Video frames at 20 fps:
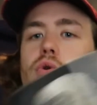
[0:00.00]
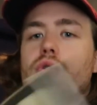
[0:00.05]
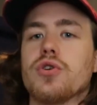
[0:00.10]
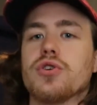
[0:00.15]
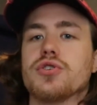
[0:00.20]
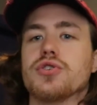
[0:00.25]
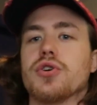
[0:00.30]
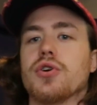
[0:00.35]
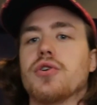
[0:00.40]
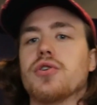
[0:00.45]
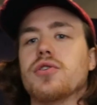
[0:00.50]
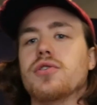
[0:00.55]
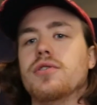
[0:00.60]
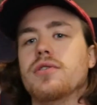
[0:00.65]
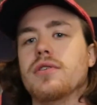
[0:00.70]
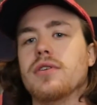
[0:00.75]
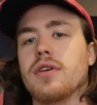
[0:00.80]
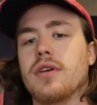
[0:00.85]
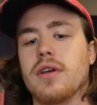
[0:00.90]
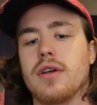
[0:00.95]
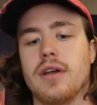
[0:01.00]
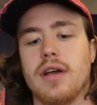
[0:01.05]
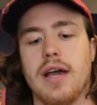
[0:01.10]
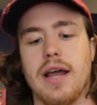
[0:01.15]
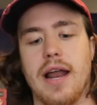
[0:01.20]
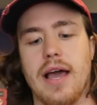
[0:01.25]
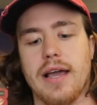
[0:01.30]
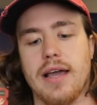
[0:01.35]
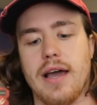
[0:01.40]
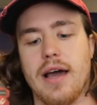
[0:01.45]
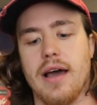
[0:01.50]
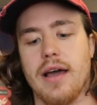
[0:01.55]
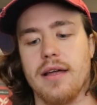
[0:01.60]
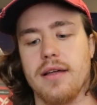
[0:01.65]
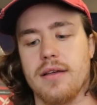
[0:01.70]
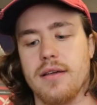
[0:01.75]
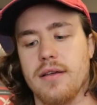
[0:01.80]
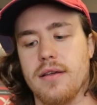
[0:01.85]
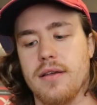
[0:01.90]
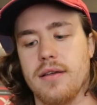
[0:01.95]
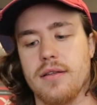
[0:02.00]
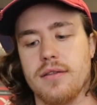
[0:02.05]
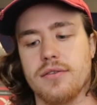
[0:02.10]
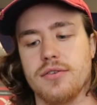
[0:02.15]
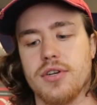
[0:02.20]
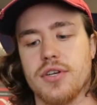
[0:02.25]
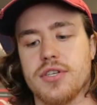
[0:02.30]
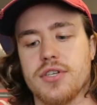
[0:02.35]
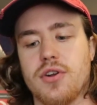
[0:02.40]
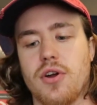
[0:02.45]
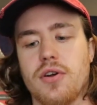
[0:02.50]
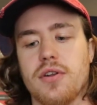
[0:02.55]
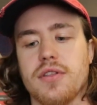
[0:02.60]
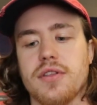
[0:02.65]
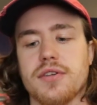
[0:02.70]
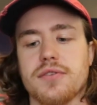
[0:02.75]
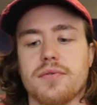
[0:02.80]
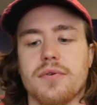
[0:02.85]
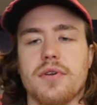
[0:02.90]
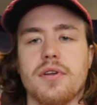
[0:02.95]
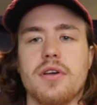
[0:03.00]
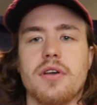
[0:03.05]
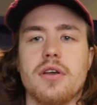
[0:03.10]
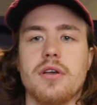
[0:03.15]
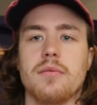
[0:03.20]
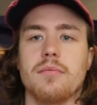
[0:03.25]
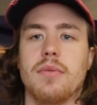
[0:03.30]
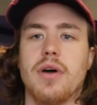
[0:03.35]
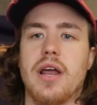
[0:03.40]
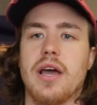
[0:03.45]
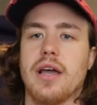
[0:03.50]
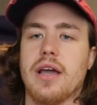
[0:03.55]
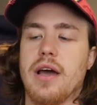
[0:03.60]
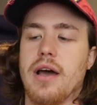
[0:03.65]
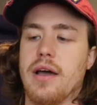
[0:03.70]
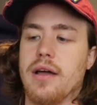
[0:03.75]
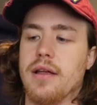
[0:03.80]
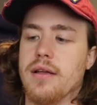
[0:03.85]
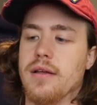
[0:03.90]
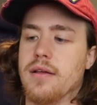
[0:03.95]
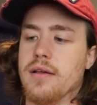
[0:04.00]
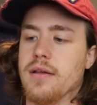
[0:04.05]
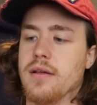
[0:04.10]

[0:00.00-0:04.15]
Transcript: Wars journal, and just started this one, but I got